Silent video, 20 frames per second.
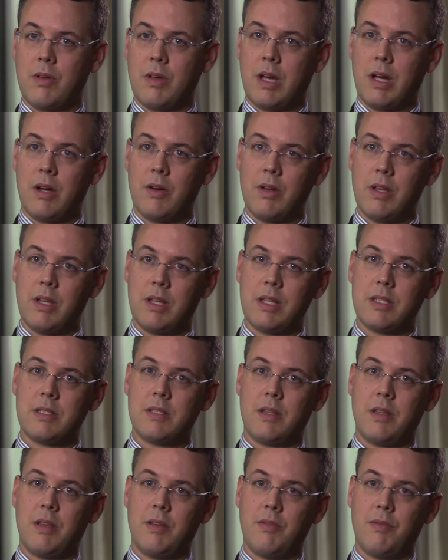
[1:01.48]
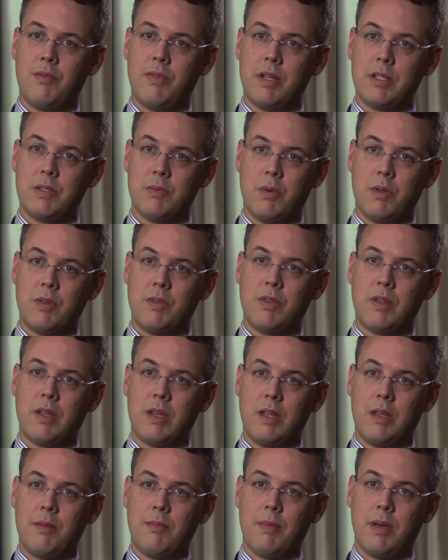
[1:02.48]
currently tested in a phase 1
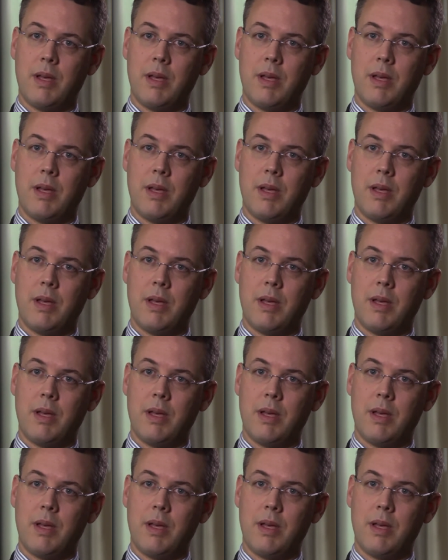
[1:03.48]
study,